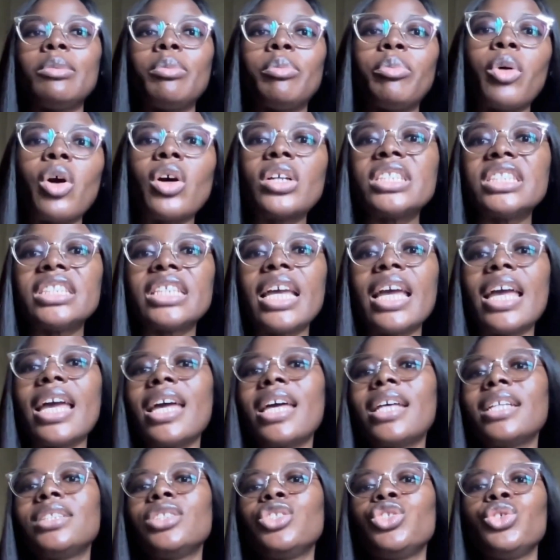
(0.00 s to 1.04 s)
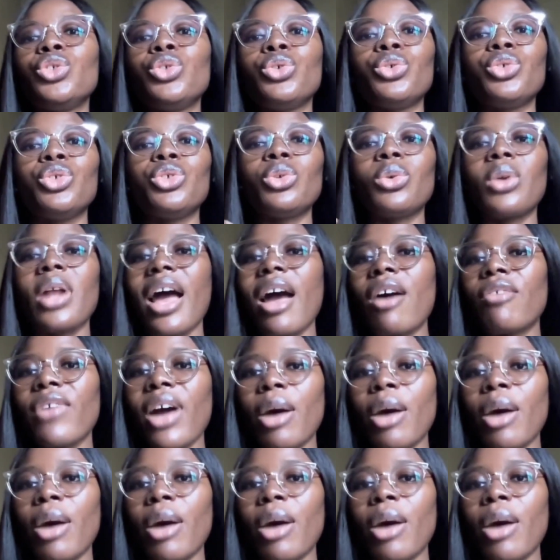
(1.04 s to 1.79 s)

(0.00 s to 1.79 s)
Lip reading: budget, you don't have